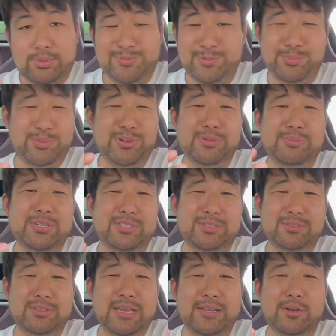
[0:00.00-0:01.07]
NIO's got
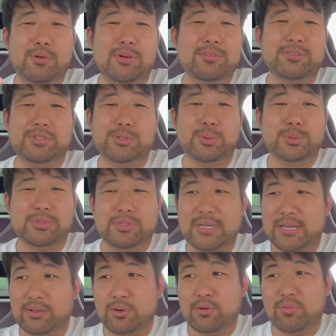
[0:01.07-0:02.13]
multiple
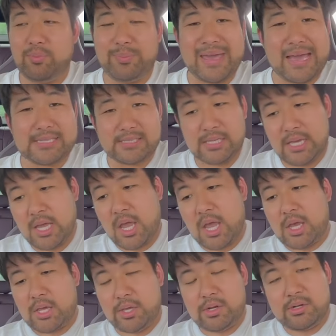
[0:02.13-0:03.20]
famous pop
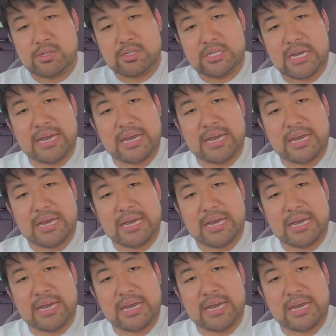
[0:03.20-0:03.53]
musicians,